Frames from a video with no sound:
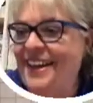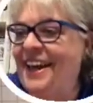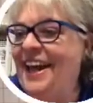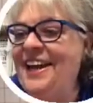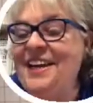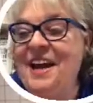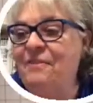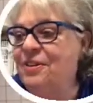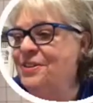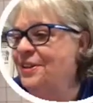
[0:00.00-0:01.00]
He
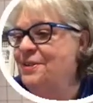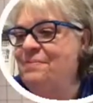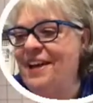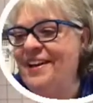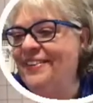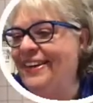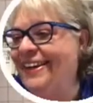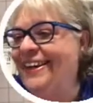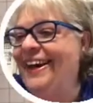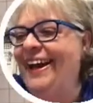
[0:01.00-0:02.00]
never took them down.
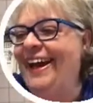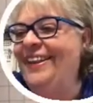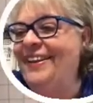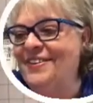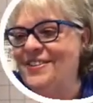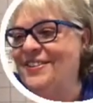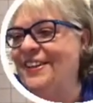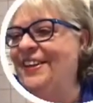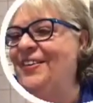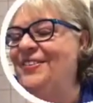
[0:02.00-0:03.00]
And they're
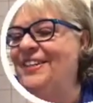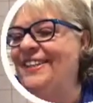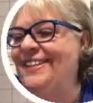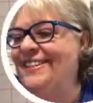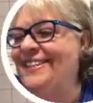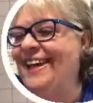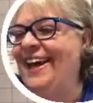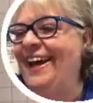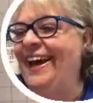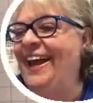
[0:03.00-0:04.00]
still on to this
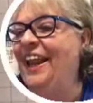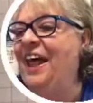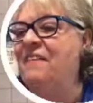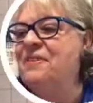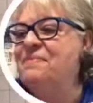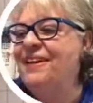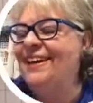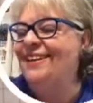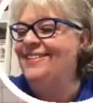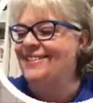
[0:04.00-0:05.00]
day. And I love it
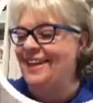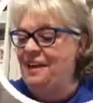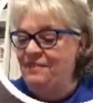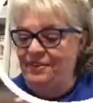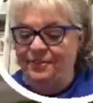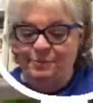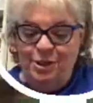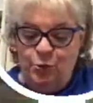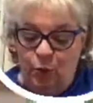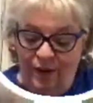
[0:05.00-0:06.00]
because even if I'm
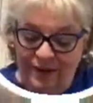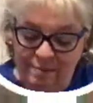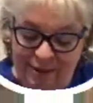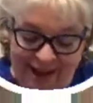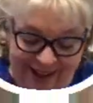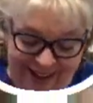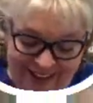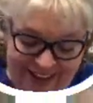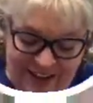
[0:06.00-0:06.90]
just walking by, you